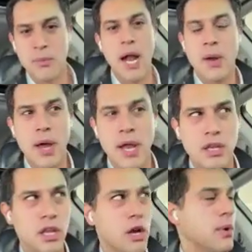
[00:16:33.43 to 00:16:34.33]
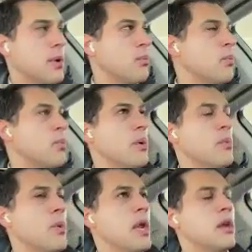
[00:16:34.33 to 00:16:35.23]
When I went, you know,
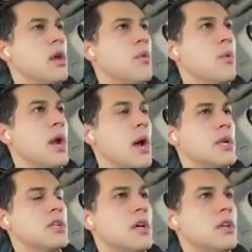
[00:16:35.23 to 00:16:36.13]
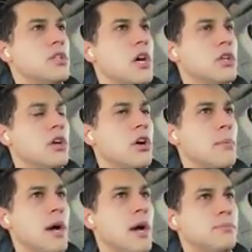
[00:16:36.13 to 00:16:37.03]
when I went to talk to her
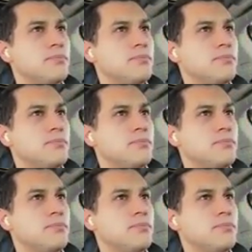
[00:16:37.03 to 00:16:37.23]
about